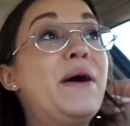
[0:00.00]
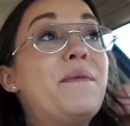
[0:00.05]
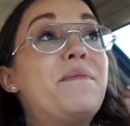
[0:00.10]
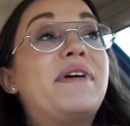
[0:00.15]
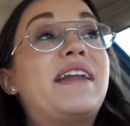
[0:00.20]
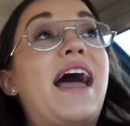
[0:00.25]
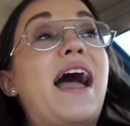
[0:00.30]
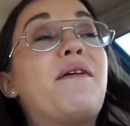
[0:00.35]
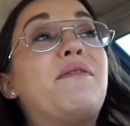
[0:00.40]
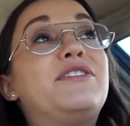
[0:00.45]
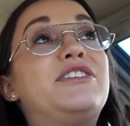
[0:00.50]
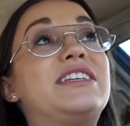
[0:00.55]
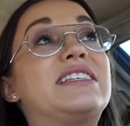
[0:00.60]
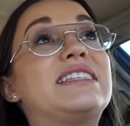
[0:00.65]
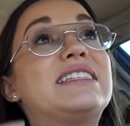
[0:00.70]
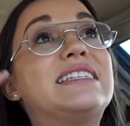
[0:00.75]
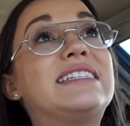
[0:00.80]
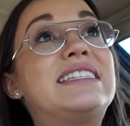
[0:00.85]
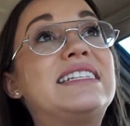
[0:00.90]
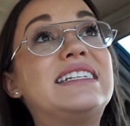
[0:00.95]
but I would just
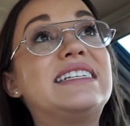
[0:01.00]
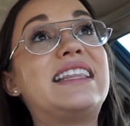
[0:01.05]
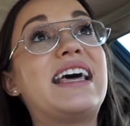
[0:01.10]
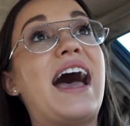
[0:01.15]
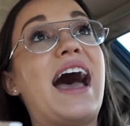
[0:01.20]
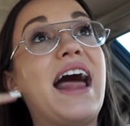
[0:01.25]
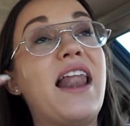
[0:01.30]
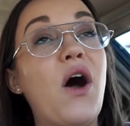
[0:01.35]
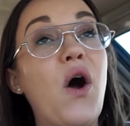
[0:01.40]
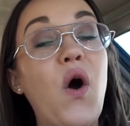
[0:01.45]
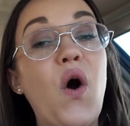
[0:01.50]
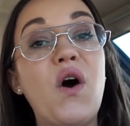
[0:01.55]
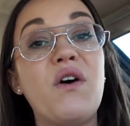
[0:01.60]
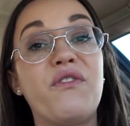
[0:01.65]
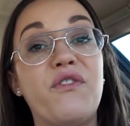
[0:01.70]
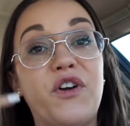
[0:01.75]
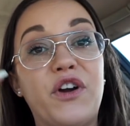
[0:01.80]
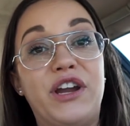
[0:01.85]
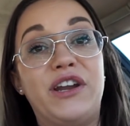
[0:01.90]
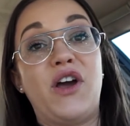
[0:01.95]
listen to that
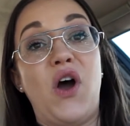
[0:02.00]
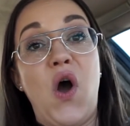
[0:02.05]
over and